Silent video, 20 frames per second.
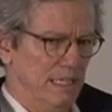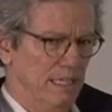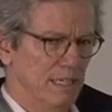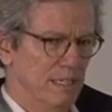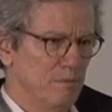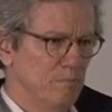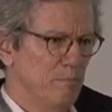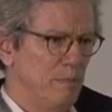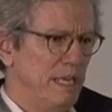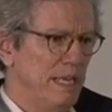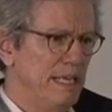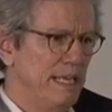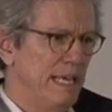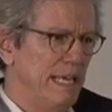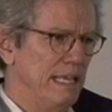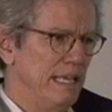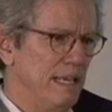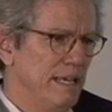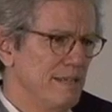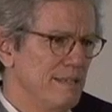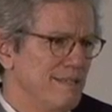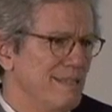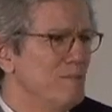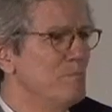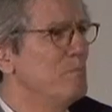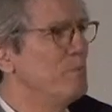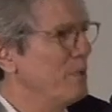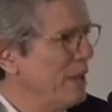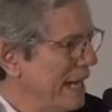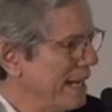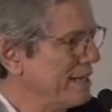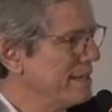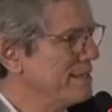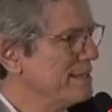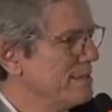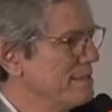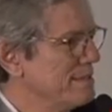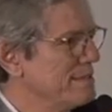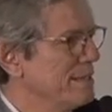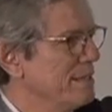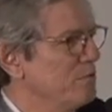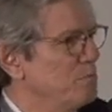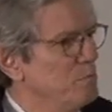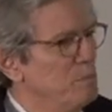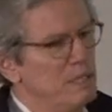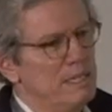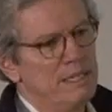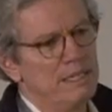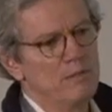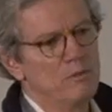our main allies in practice have been,